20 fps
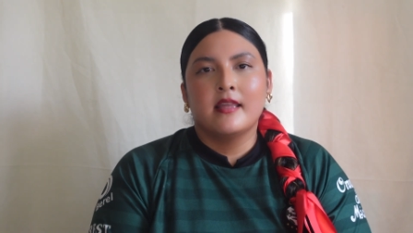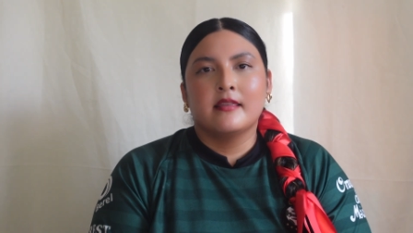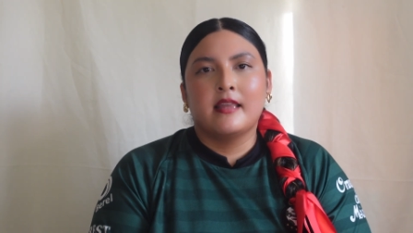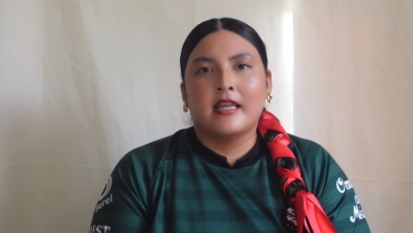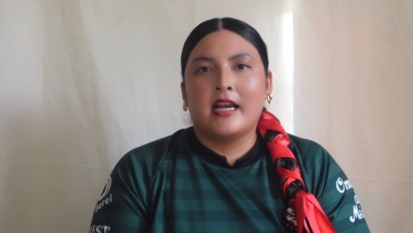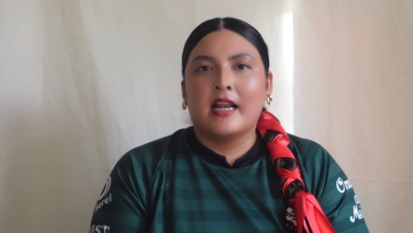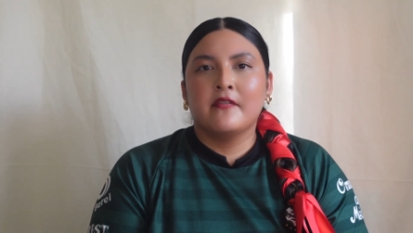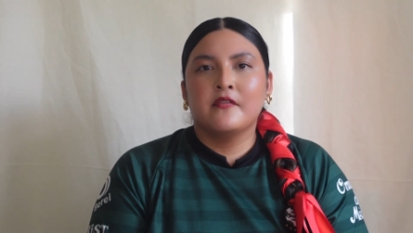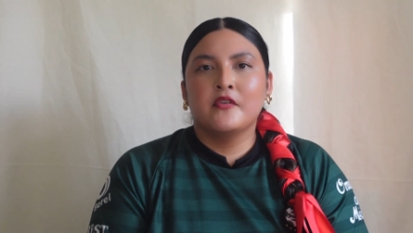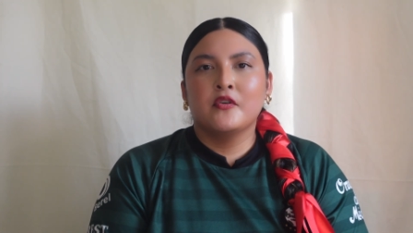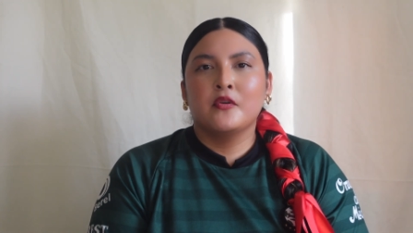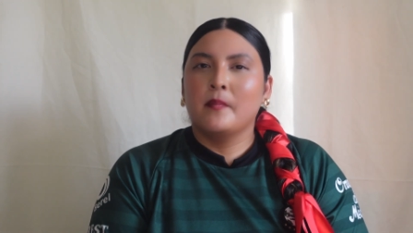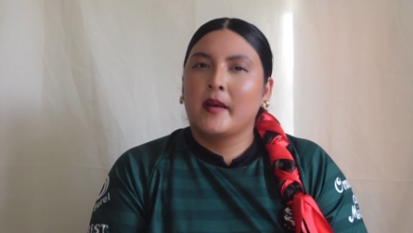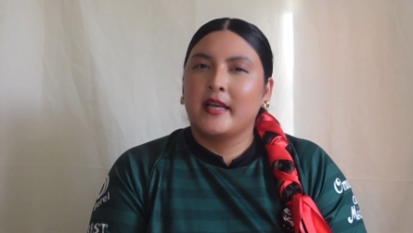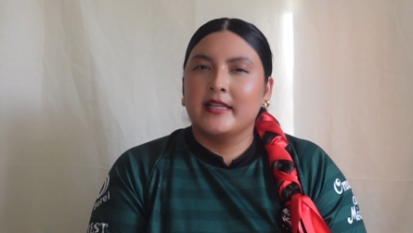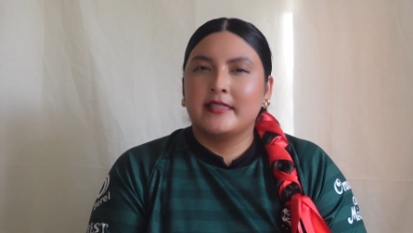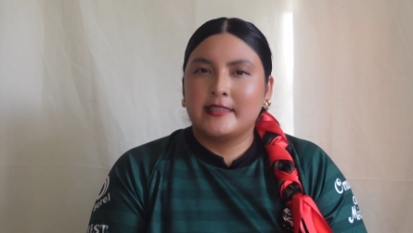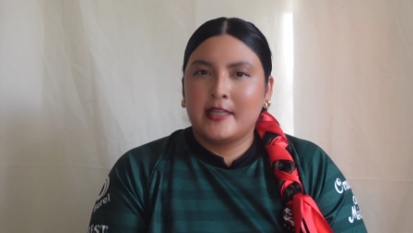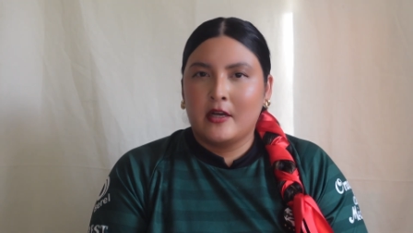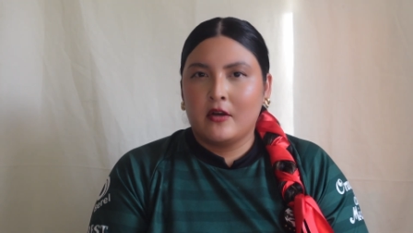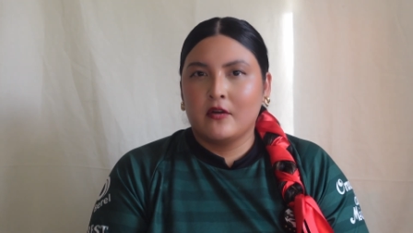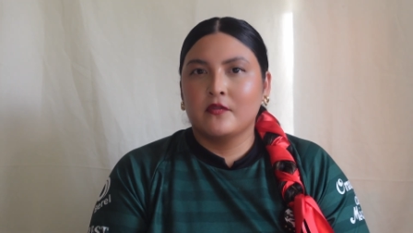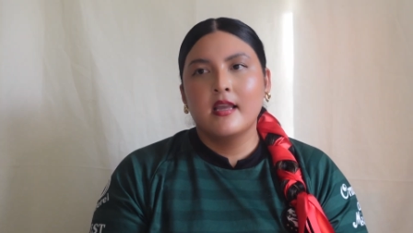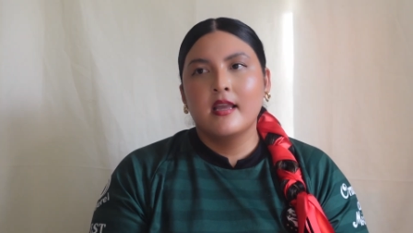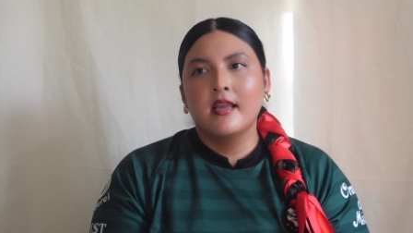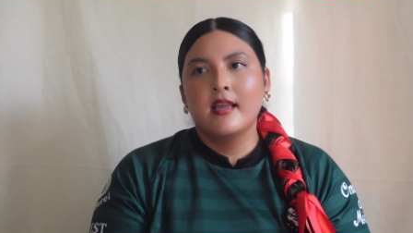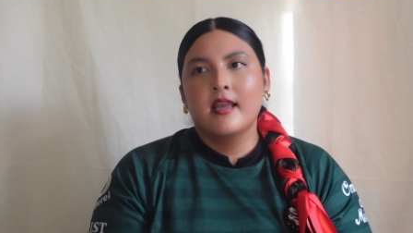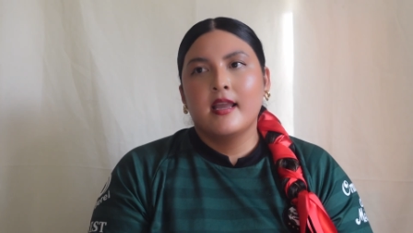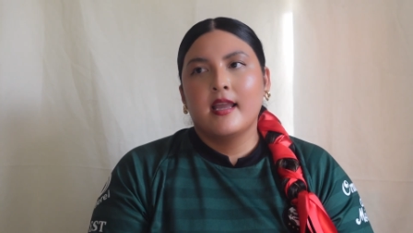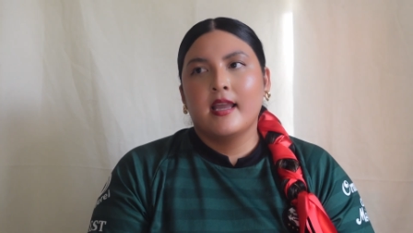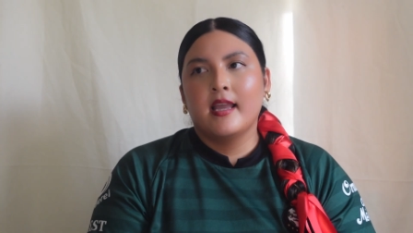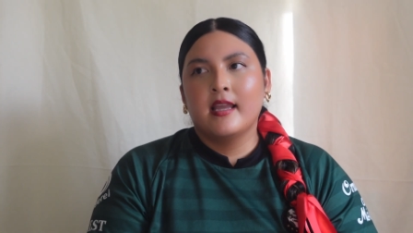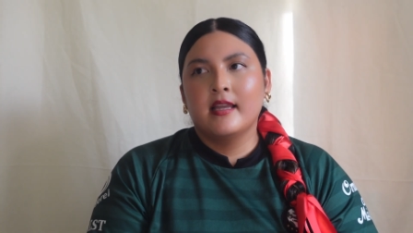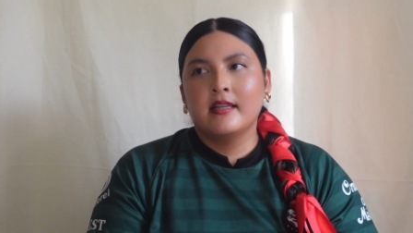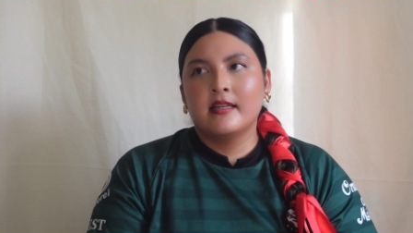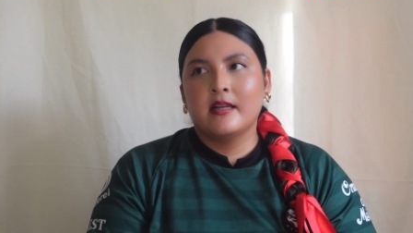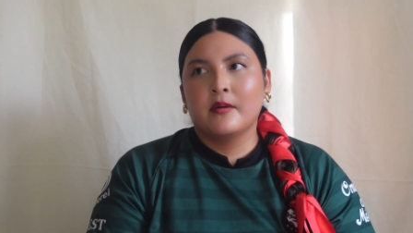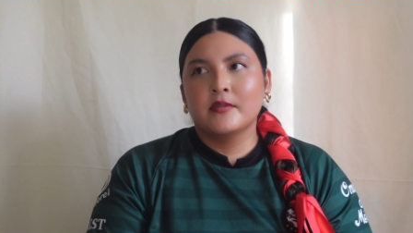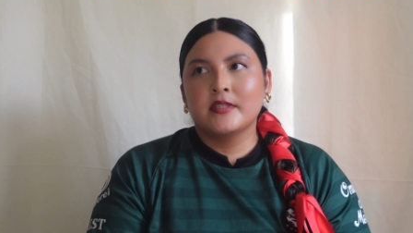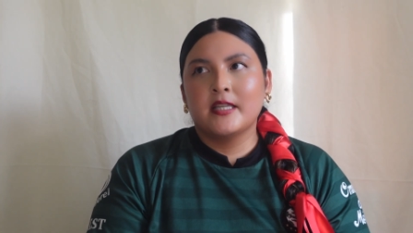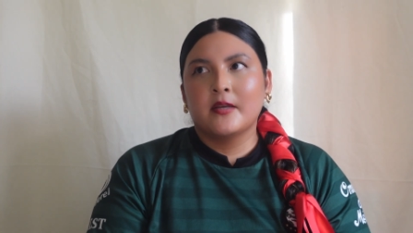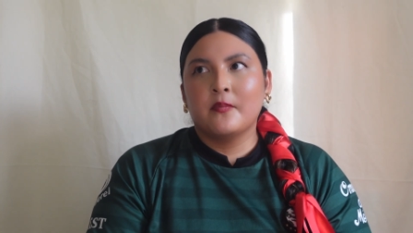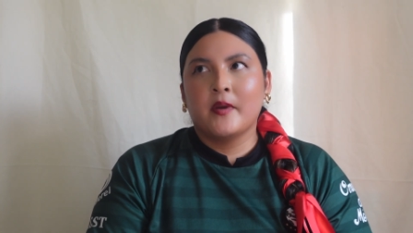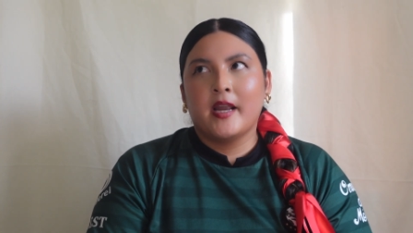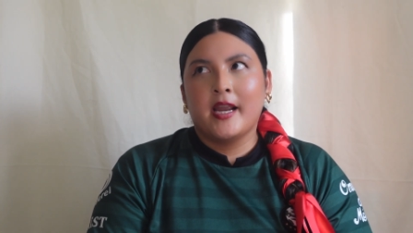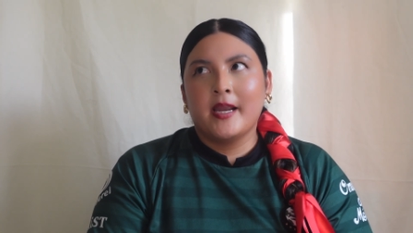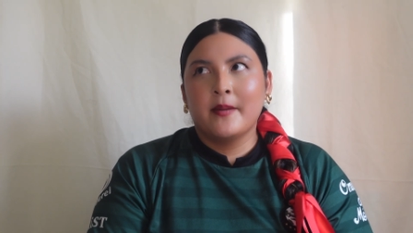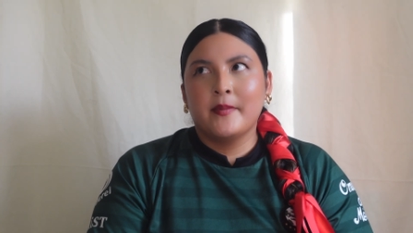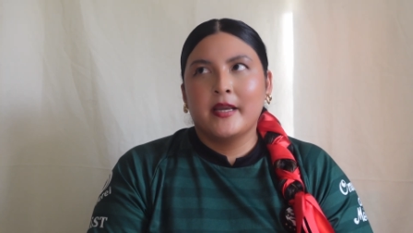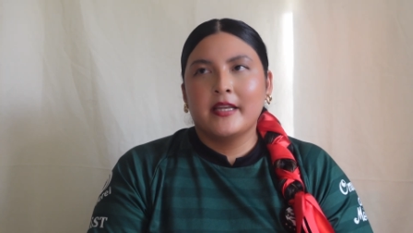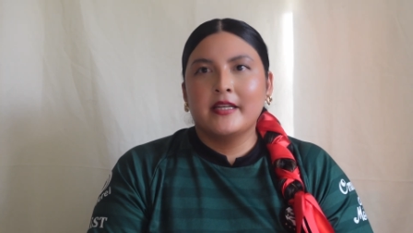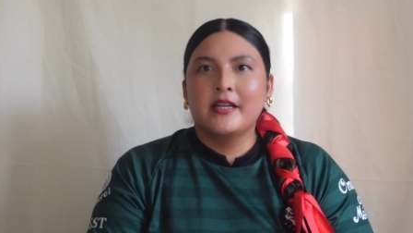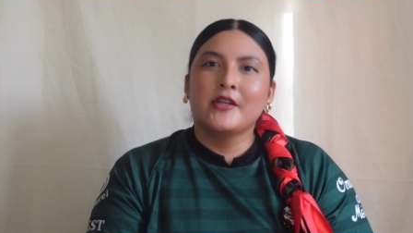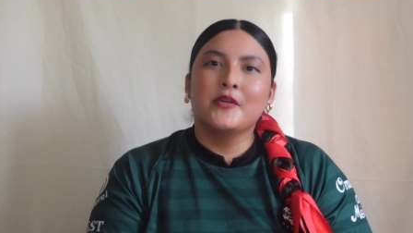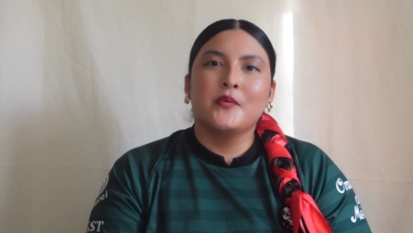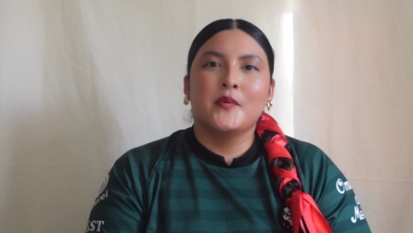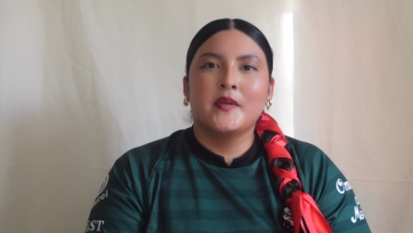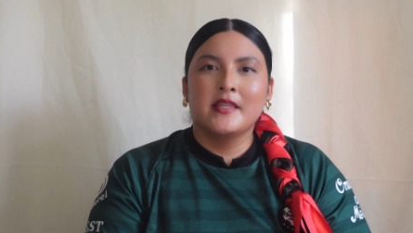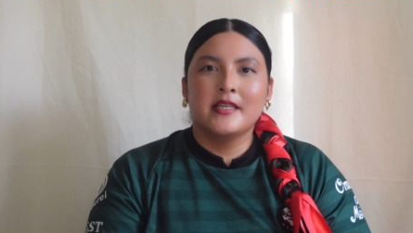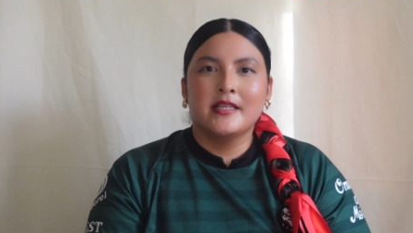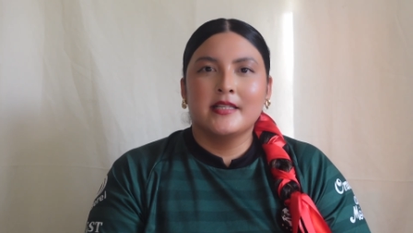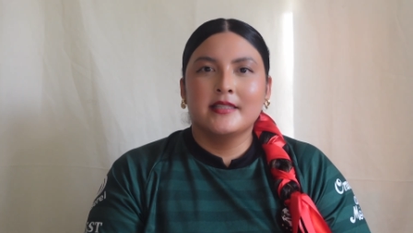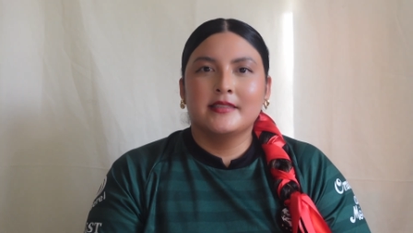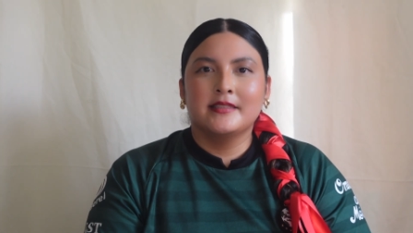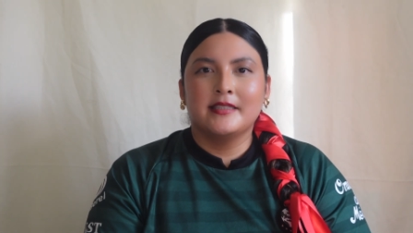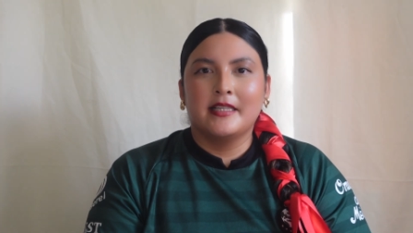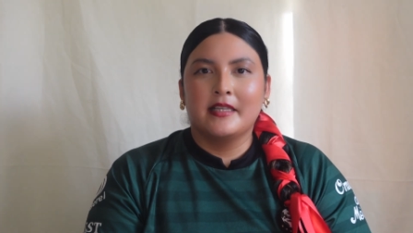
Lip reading: that I viewed myself. And I was like, why am I not doing this